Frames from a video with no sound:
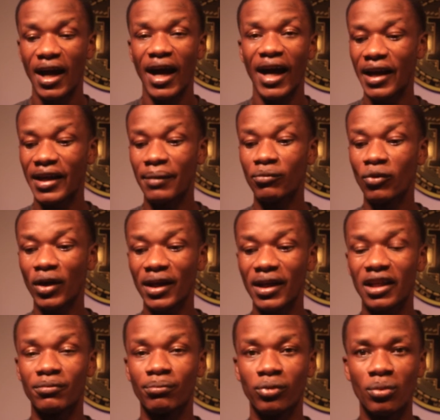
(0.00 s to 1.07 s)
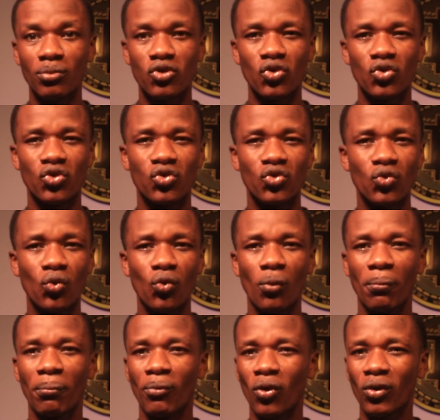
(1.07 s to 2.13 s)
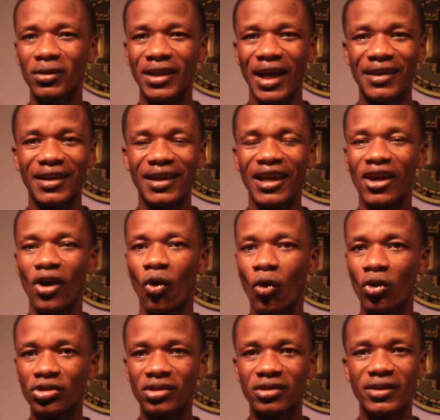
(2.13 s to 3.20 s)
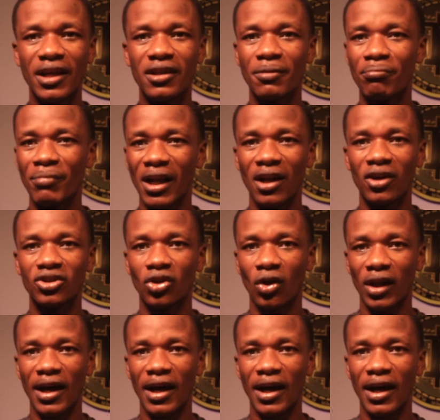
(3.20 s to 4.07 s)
I am looking at Bloom to do more than $100 million